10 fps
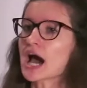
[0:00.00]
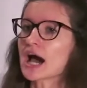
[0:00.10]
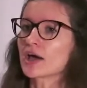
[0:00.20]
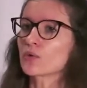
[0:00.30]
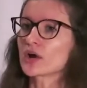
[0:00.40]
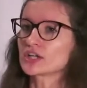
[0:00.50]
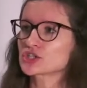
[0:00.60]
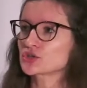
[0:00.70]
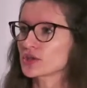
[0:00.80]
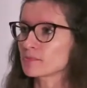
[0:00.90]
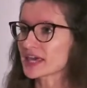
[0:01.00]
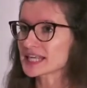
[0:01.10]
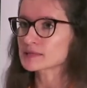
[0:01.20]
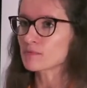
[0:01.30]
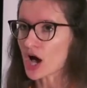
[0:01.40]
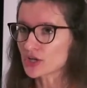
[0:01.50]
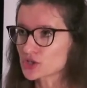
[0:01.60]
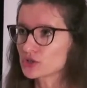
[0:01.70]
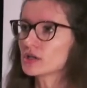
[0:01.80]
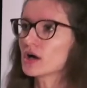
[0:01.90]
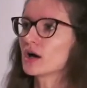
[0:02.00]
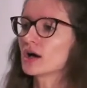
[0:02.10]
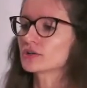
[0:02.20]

I went to the base module,